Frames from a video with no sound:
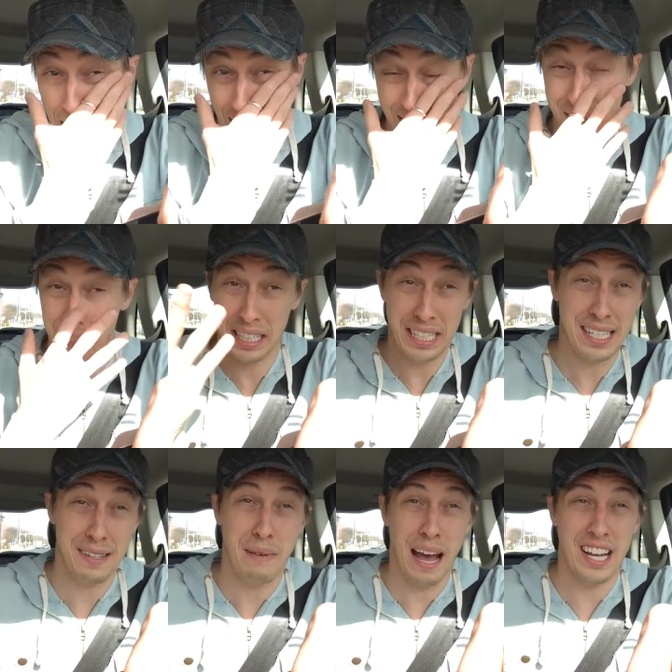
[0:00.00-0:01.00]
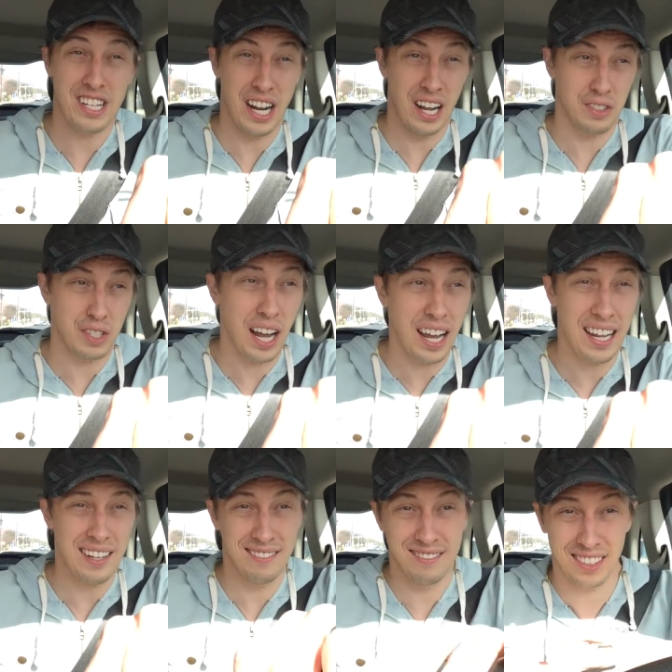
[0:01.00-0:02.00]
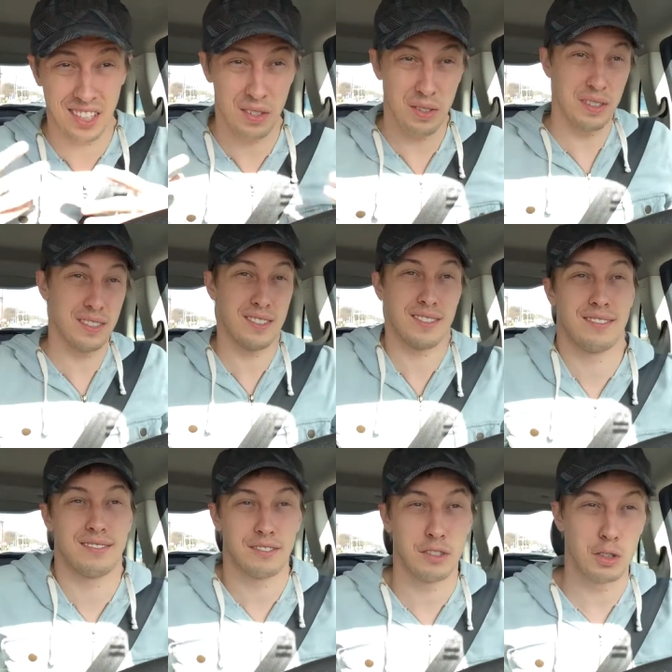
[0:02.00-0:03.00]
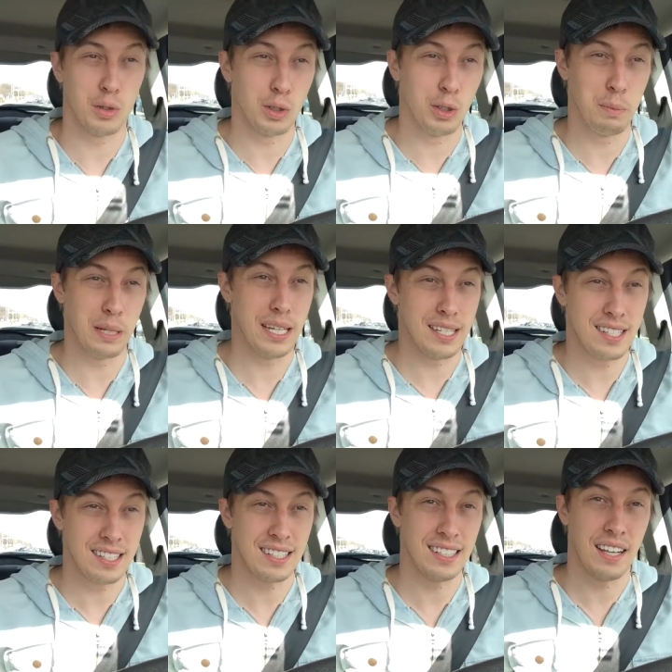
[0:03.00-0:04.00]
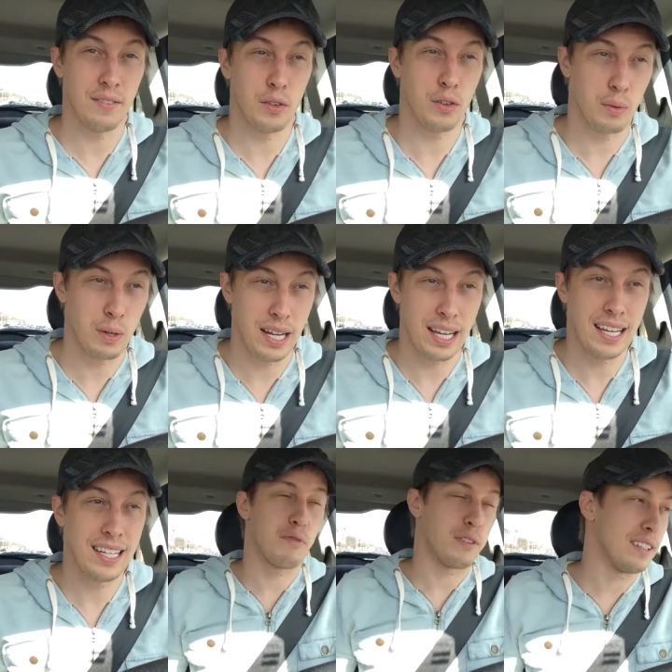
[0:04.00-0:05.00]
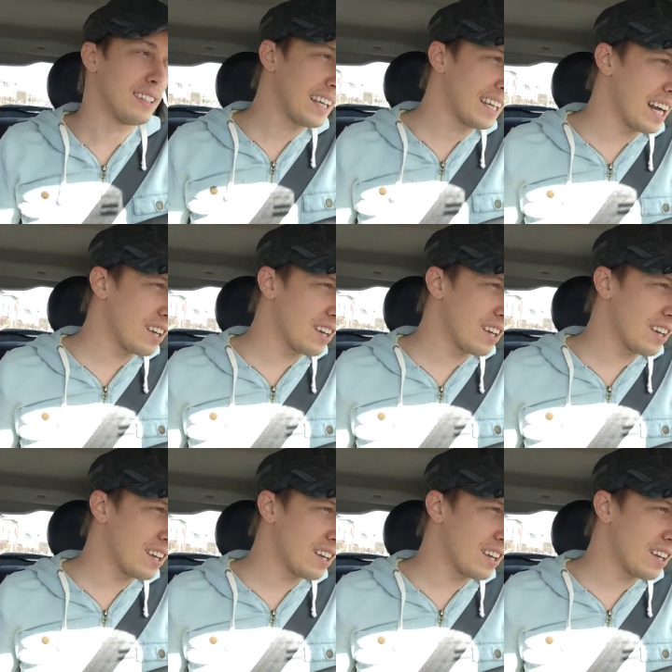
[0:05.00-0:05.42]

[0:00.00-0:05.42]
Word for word: And so I can just imagine how tight, you know, this group is that's in level three, feeling like an